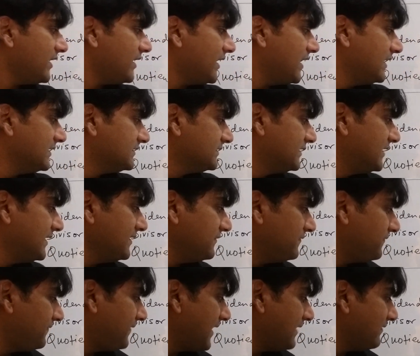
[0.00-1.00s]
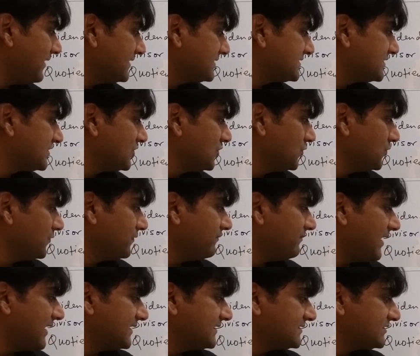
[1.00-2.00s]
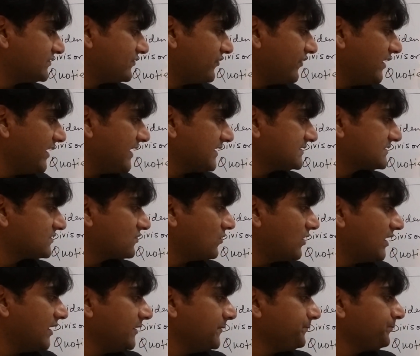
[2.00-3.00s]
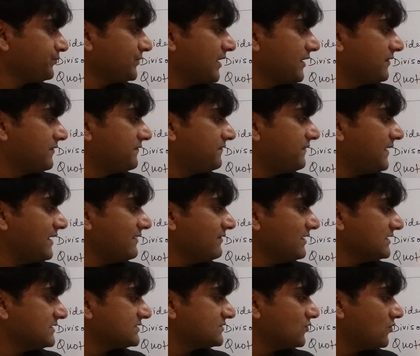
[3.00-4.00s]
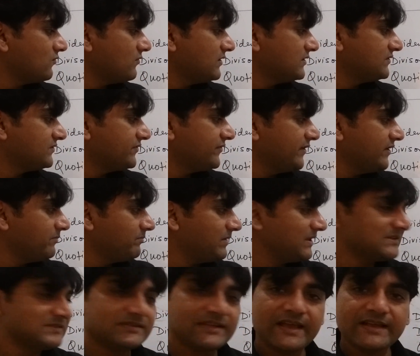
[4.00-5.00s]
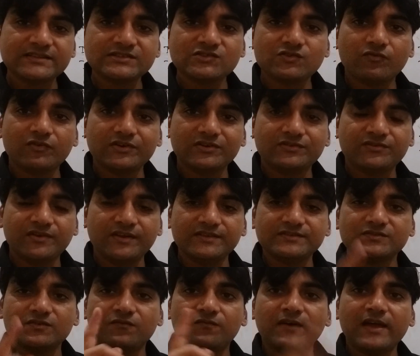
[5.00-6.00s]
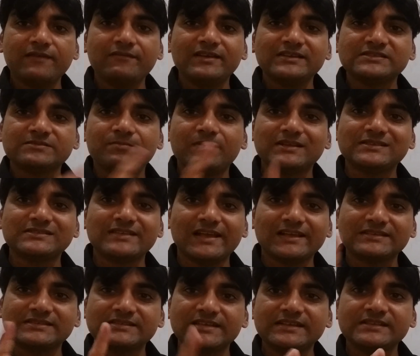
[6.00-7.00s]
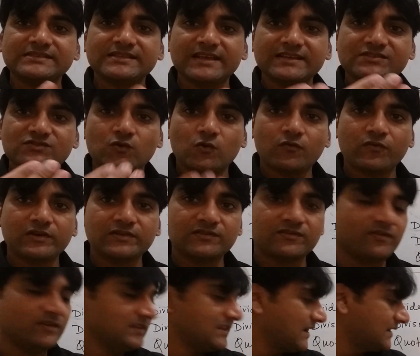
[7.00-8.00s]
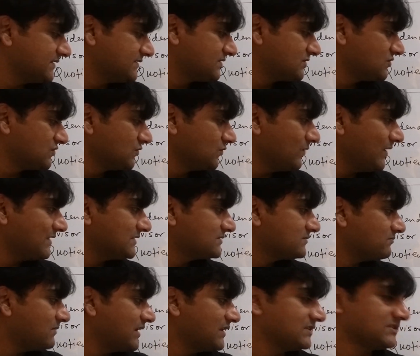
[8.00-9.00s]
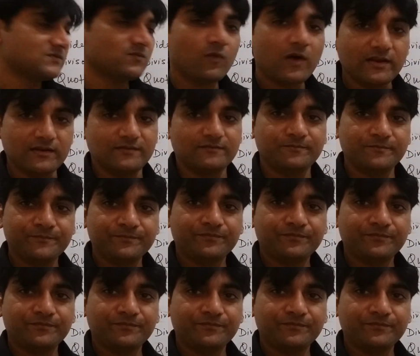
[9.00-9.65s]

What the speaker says: and then 5x cube minus 3x square, 5x over 3 plus x over 3, so 5x plus x, 6x over 3, that is 2x minus 1.